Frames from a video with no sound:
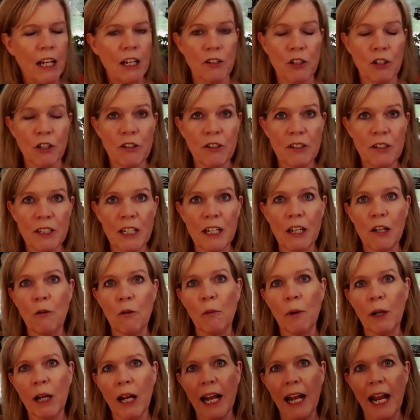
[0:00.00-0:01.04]
So you see
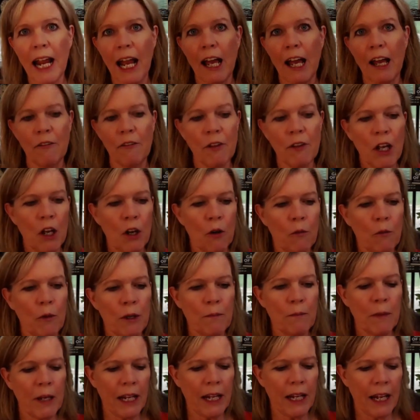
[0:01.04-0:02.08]
what I have
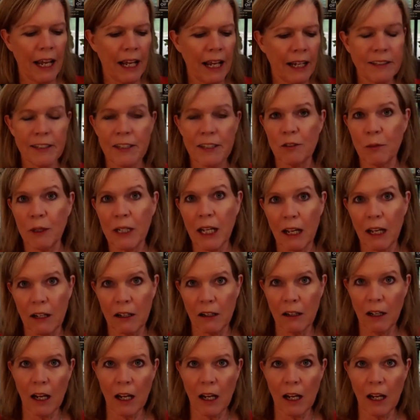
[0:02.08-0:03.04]
with my ex is we got